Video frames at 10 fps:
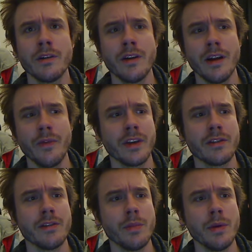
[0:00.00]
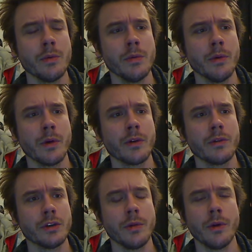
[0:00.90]
I don't think people
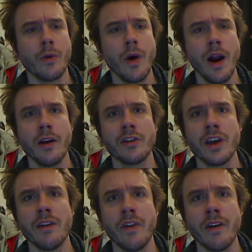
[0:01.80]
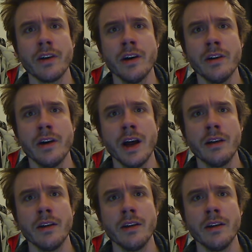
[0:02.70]
should be required to say if they have a gun or not.